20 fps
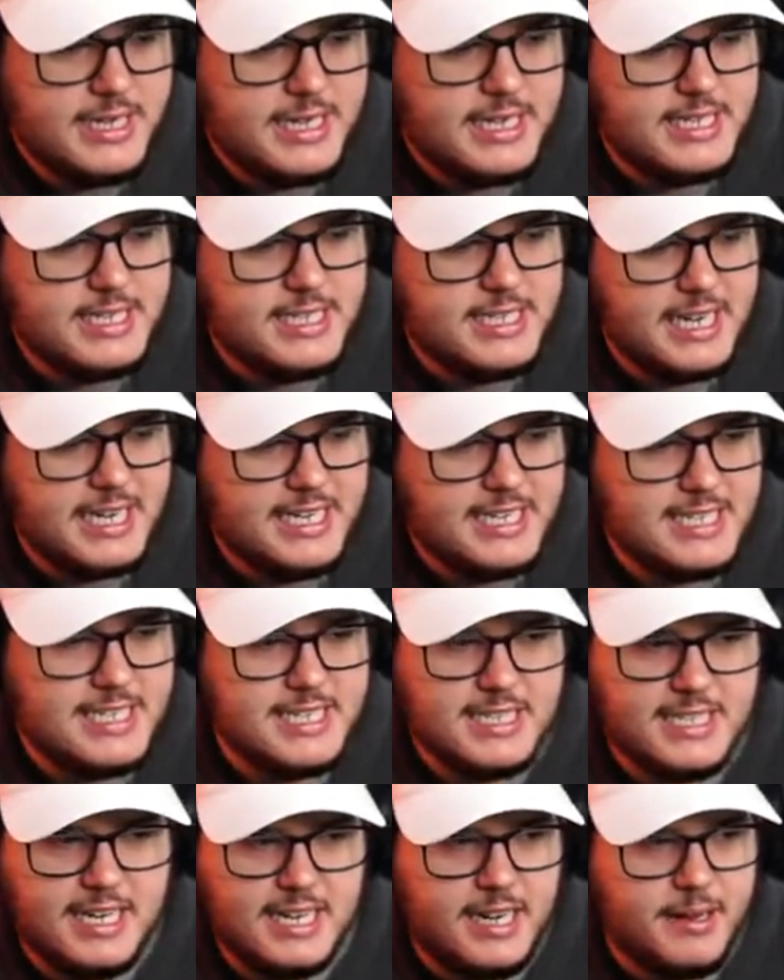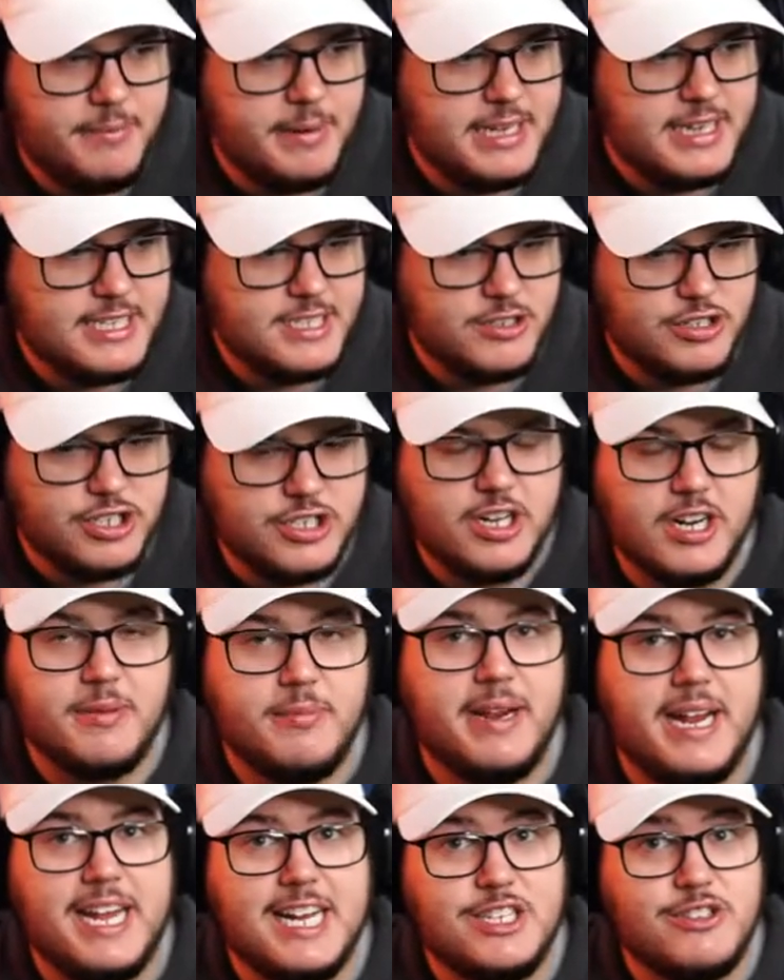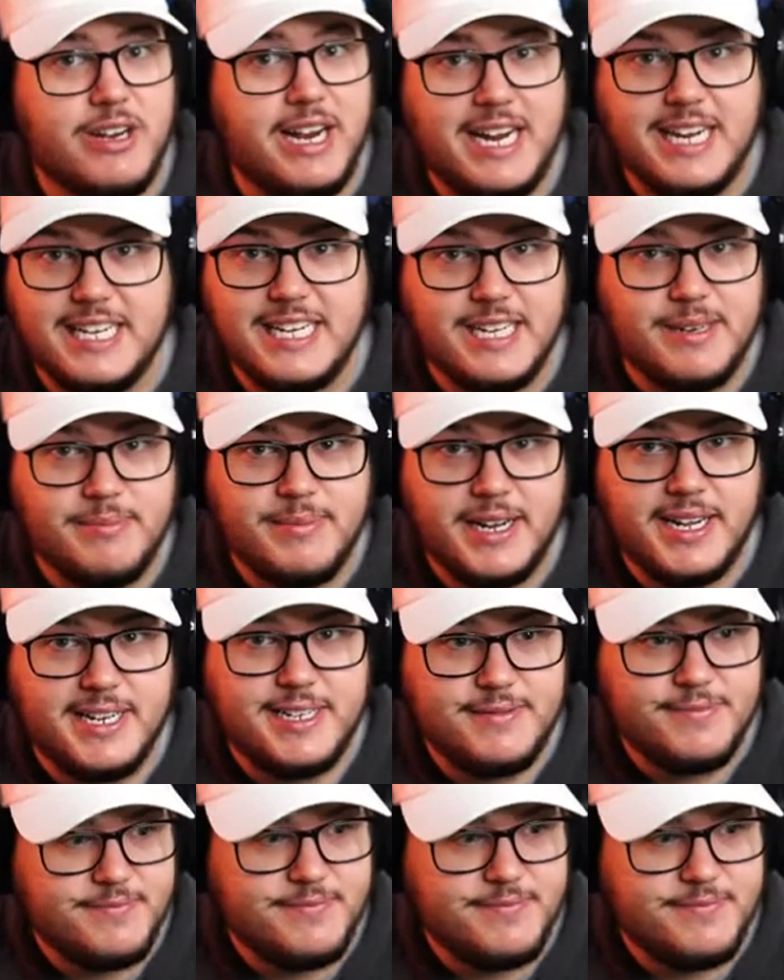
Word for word: it's just, I just, ah, man, these are stuck in my head, so I had to get them done.